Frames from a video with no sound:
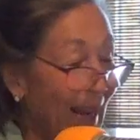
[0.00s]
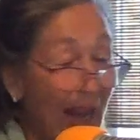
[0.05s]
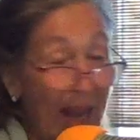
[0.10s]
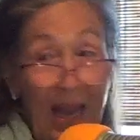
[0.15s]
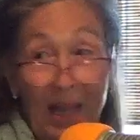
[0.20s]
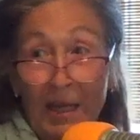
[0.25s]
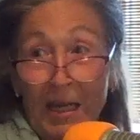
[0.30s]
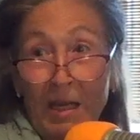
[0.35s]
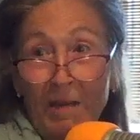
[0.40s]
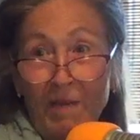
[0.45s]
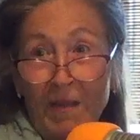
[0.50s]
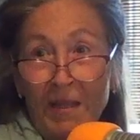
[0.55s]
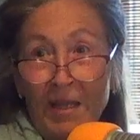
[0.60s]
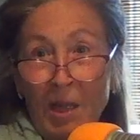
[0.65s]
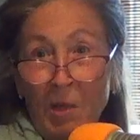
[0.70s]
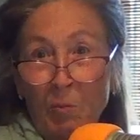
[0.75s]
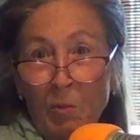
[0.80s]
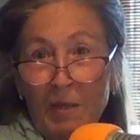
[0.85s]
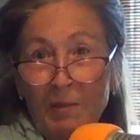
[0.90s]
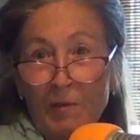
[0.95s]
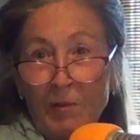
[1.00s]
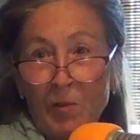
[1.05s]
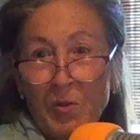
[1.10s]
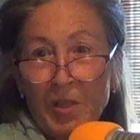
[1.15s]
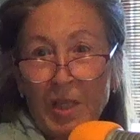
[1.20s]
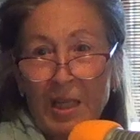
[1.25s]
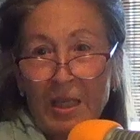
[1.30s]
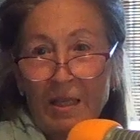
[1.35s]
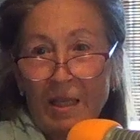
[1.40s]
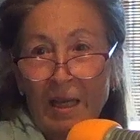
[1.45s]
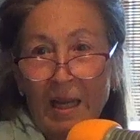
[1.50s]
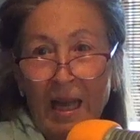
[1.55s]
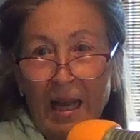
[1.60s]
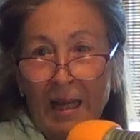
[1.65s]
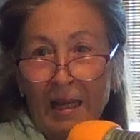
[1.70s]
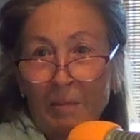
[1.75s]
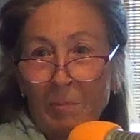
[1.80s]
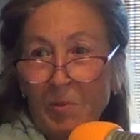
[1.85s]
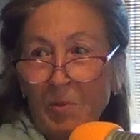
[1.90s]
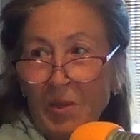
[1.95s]
And even then, we've just seen that
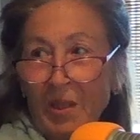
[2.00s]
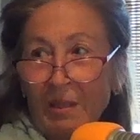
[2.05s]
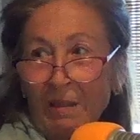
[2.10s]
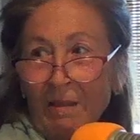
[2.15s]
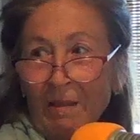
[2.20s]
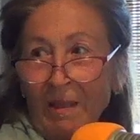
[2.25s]
atoms